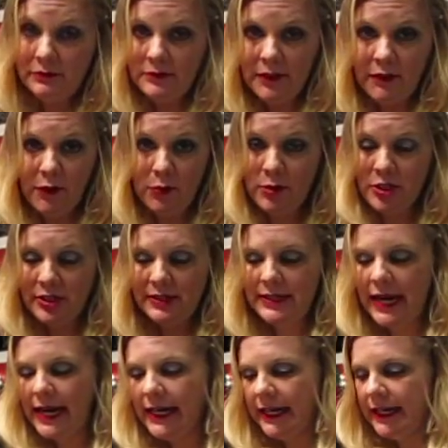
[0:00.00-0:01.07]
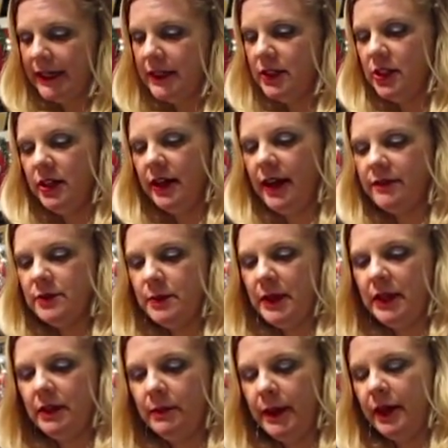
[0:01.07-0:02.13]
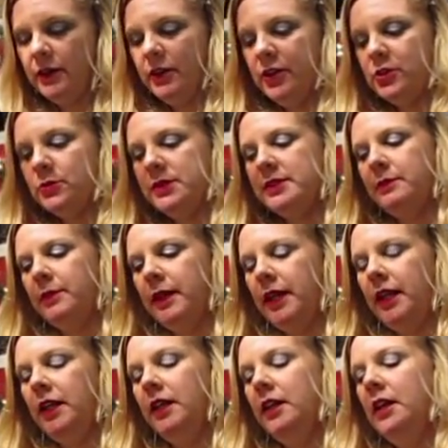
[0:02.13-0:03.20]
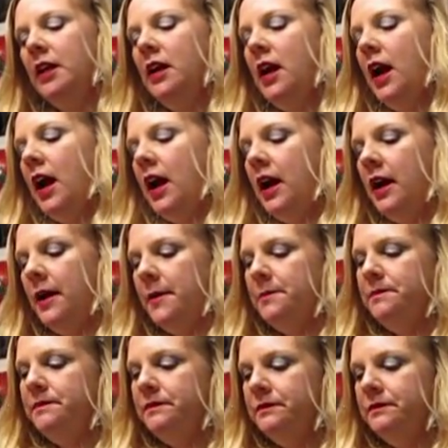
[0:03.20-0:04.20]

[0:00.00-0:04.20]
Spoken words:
If you were just dating, you didn't have to be in a marriage with somebody. There